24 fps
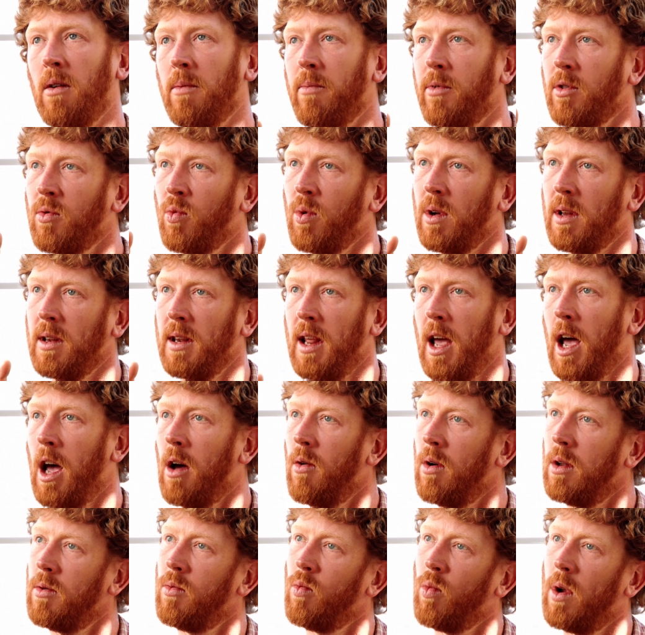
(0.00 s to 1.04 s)
and between now
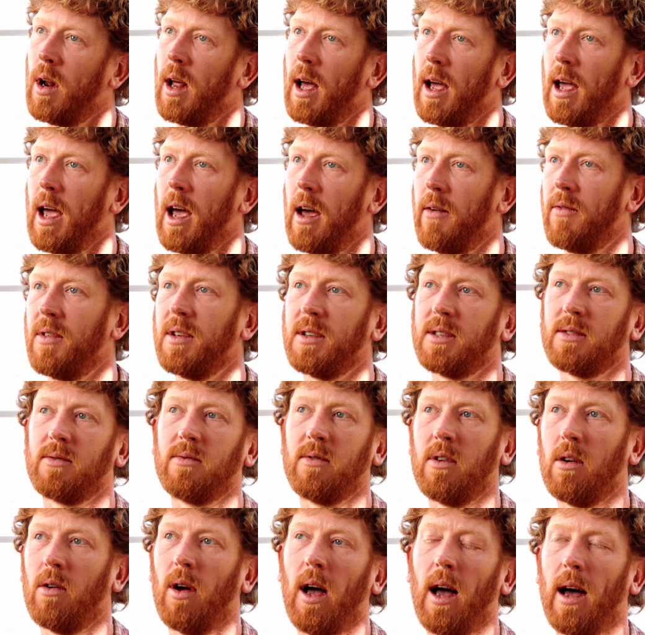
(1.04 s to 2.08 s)
and when I have this,
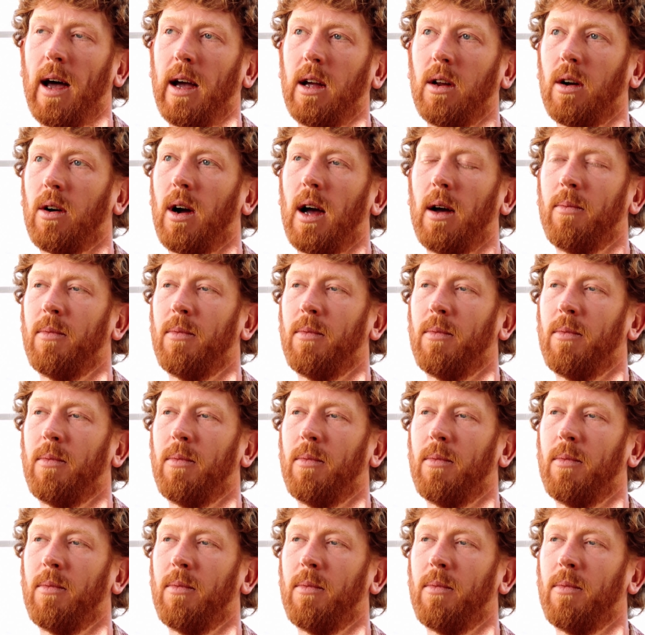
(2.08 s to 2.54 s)
you know, higher,